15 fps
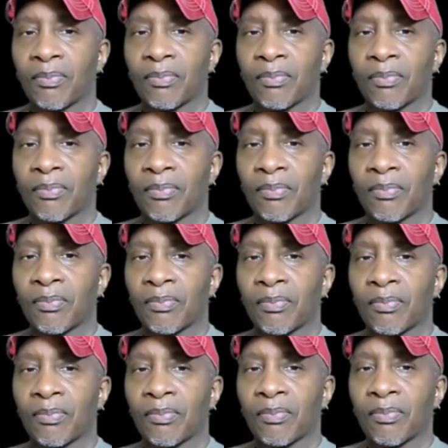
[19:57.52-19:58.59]

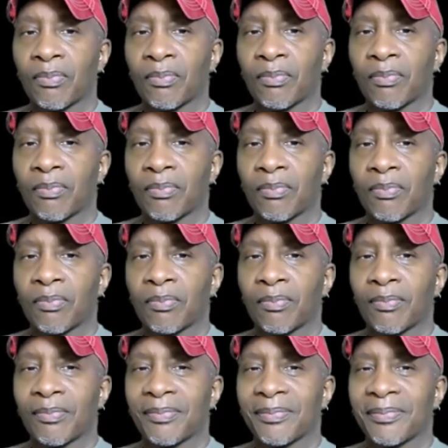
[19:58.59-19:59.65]

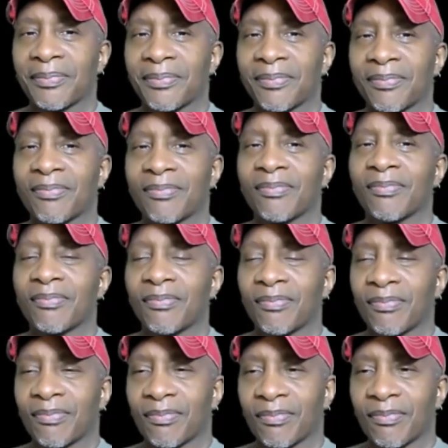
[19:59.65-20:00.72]

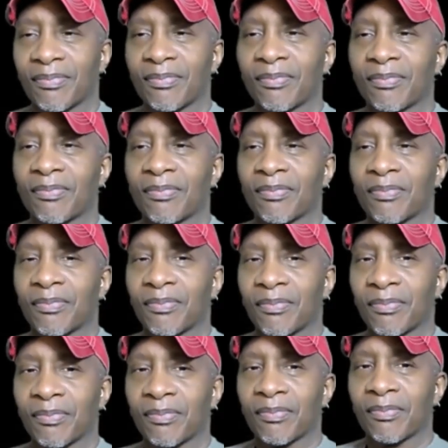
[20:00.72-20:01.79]

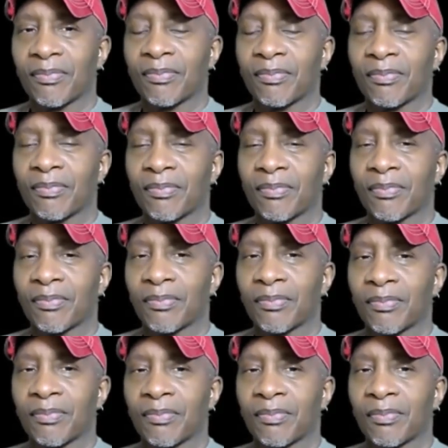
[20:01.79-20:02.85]

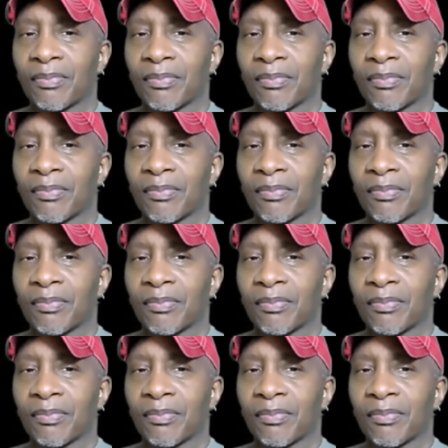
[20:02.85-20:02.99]
The person shown says nothing.